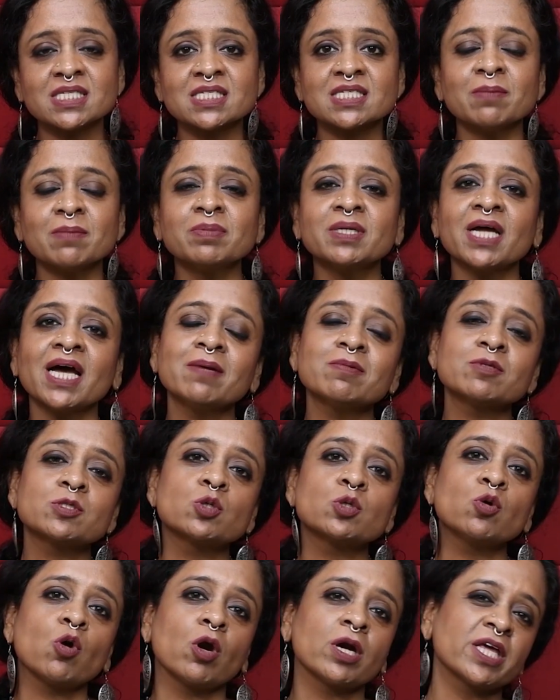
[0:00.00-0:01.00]
sometimes
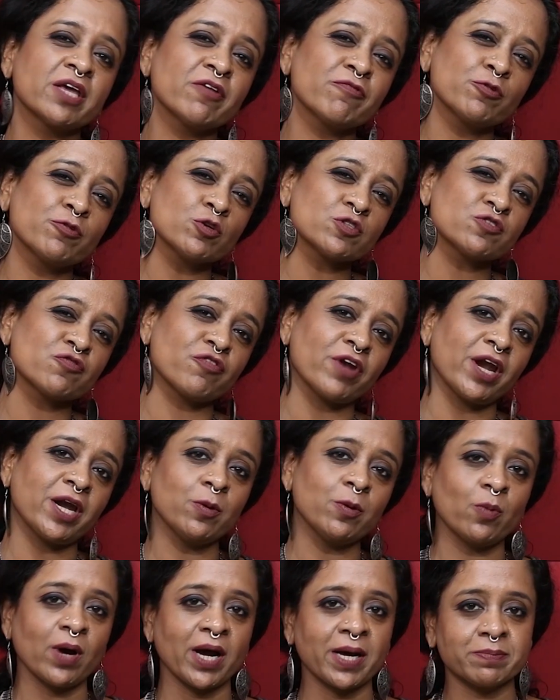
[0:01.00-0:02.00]
do not give those
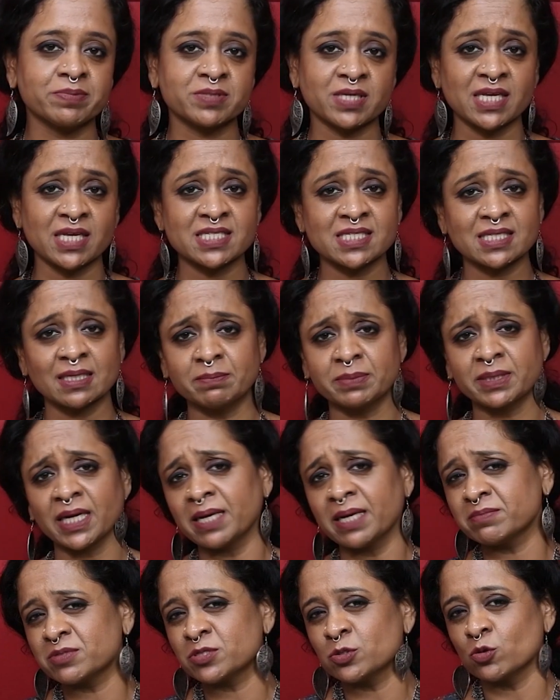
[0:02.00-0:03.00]
friend vibes and
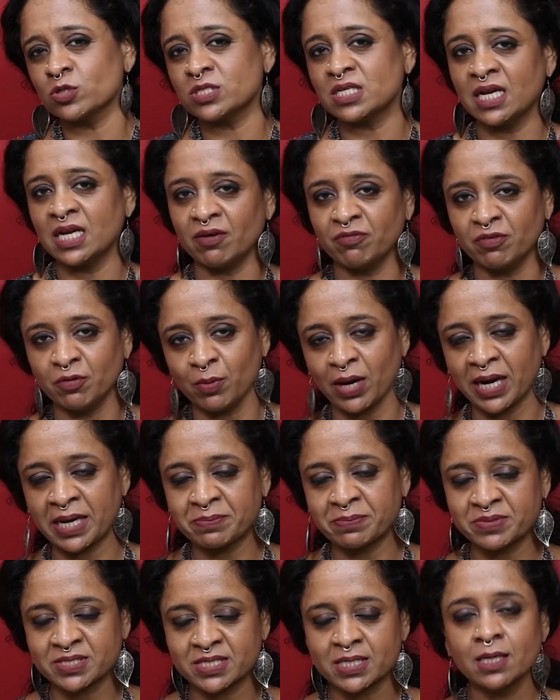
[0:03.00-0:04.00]
sometimes those lover
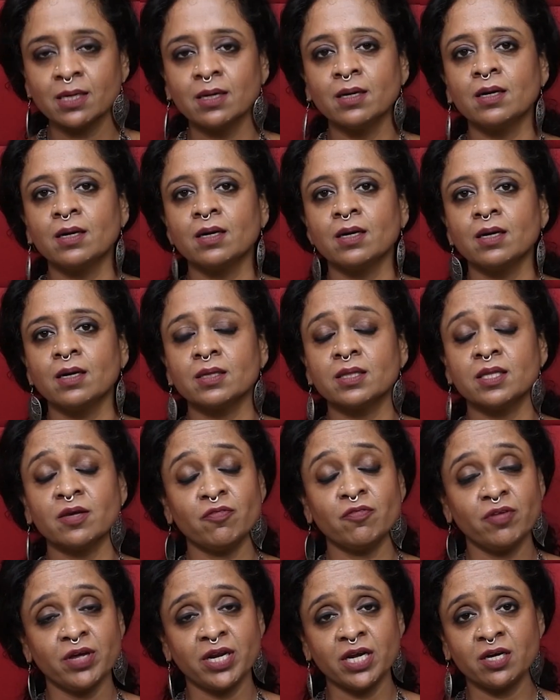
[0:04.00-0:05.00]
vibes. They're
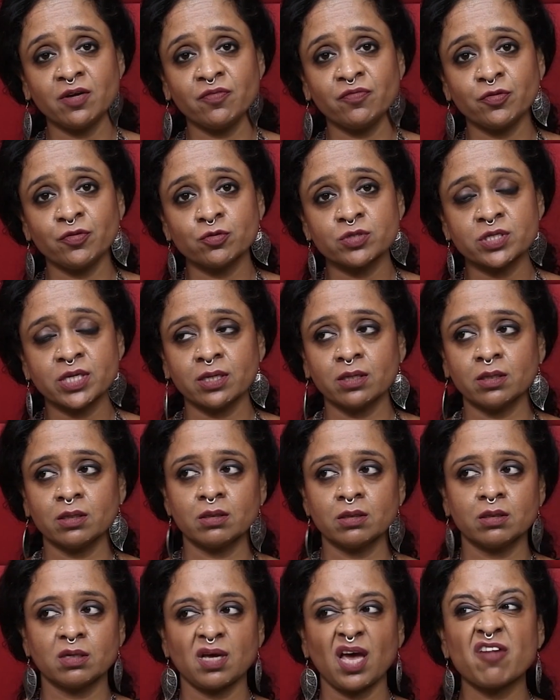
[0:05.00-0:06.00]
very confusing
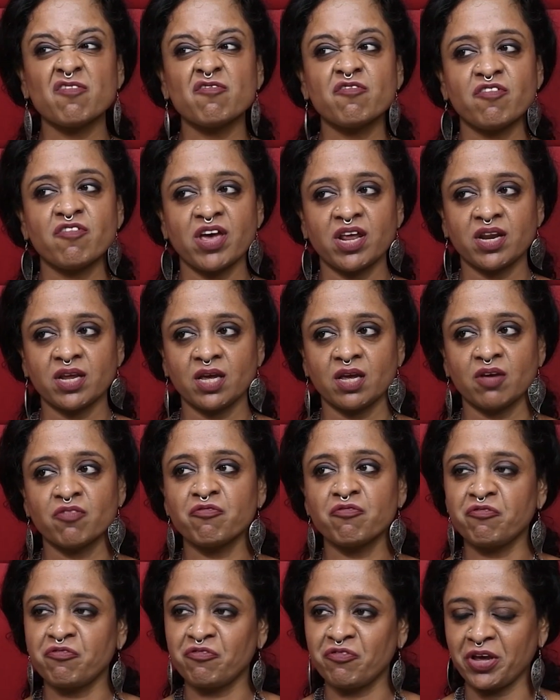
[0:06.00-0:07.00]
and very,
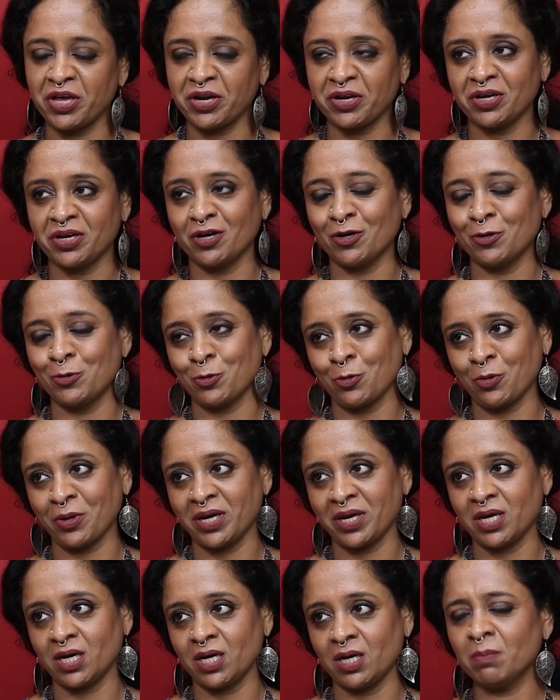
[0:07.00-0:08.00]
very
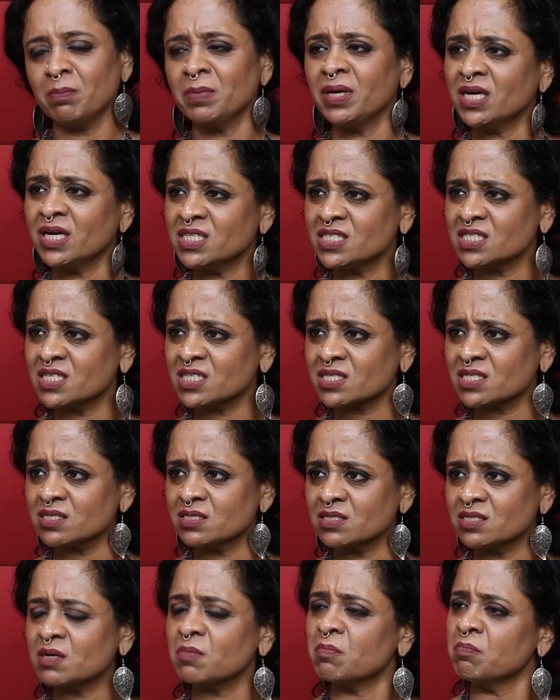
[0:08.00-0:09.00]
annoying. Be
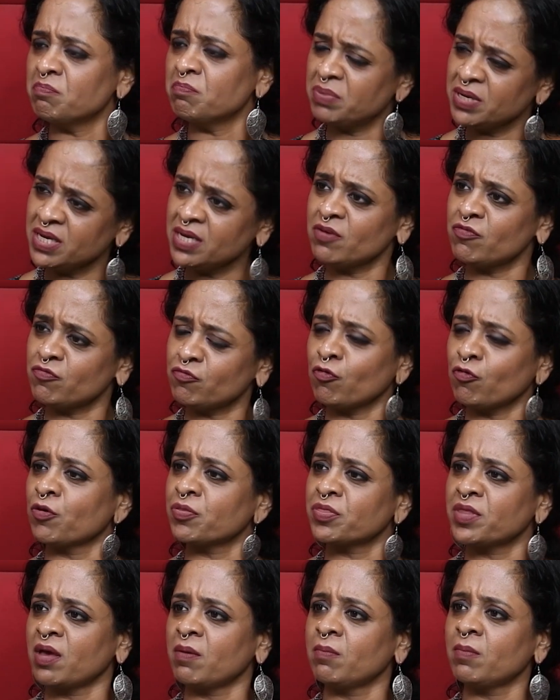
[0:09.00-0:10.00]
consistent. Be for
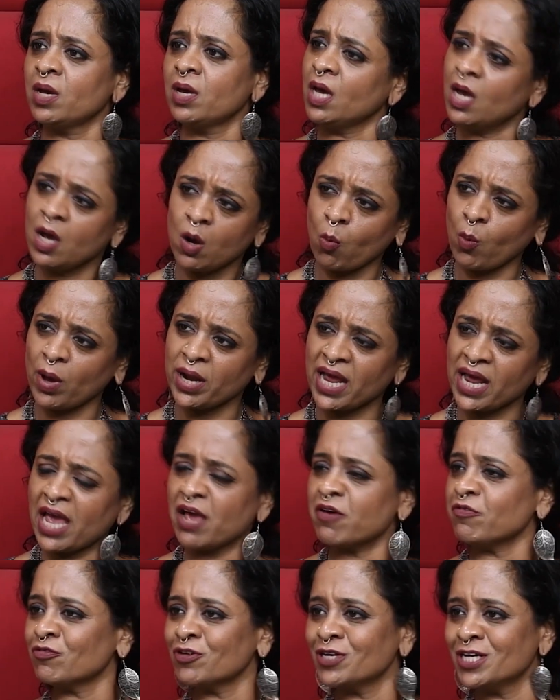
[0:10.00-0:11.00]
them
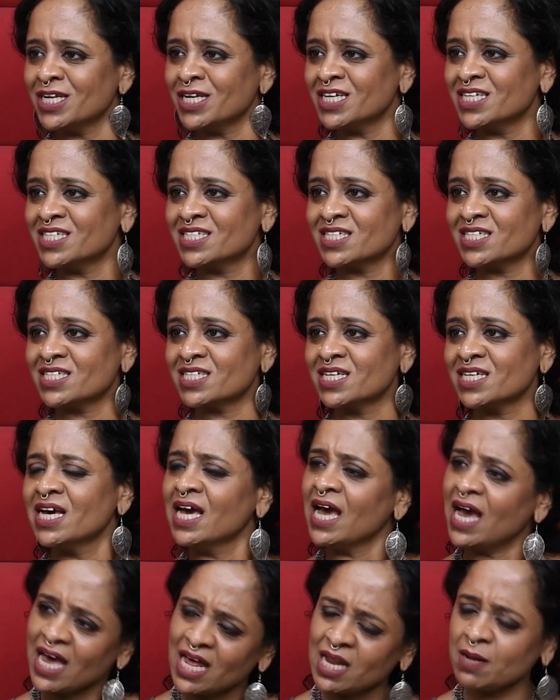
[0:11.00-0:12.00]
whenever needed.
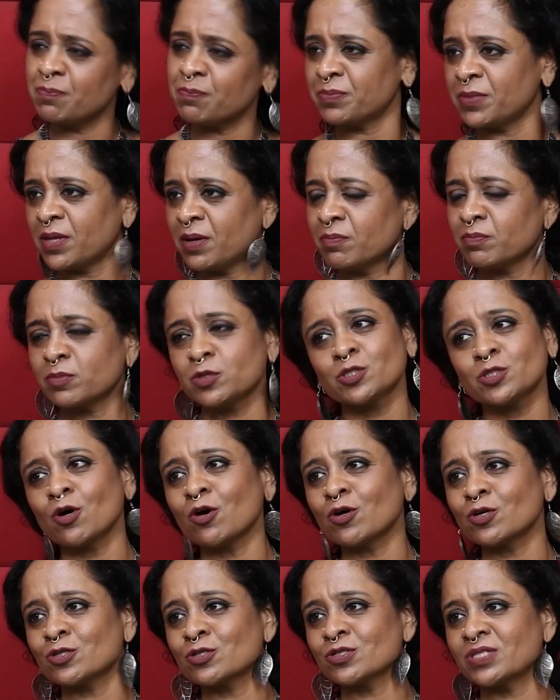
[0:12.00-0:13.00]
Help them.
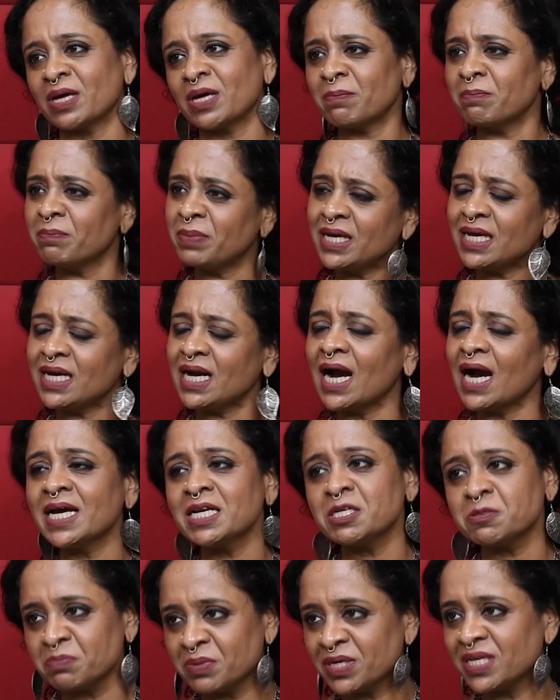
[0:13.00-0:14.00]
Talk to them. Be
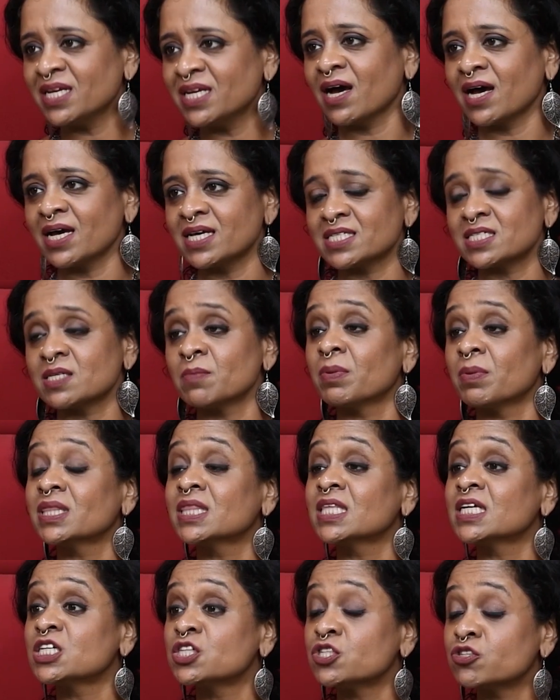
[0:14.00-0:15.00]
kind. Be nice. But
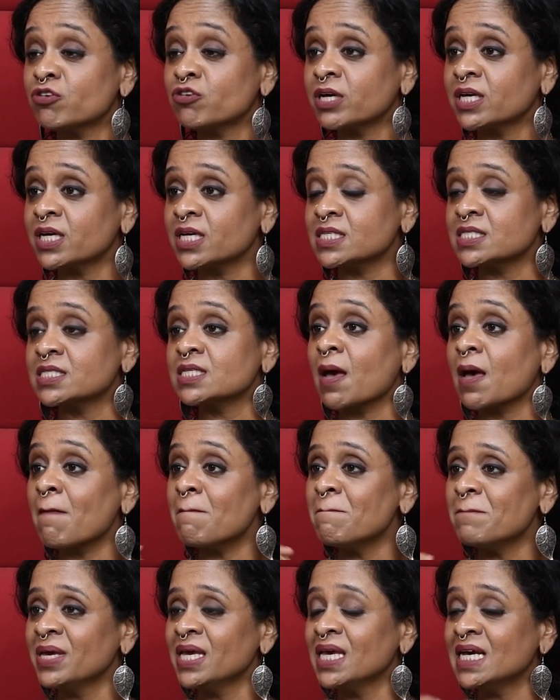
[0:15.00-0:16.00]
the trick is
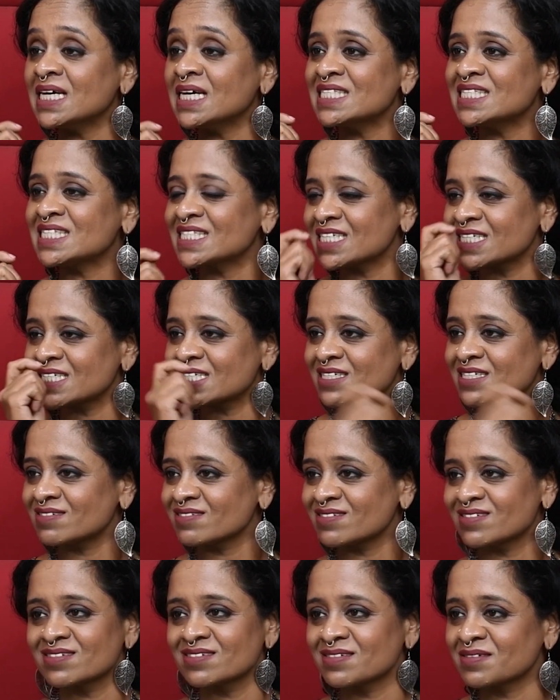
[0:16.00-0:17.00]
be
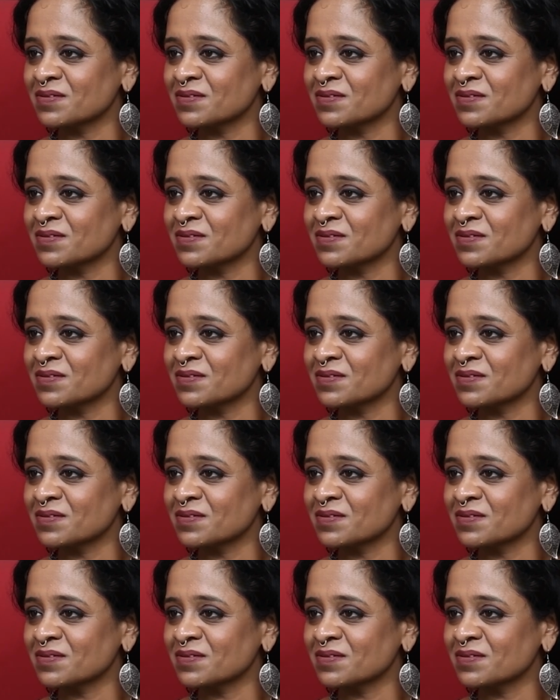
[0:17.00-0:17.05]
consistent.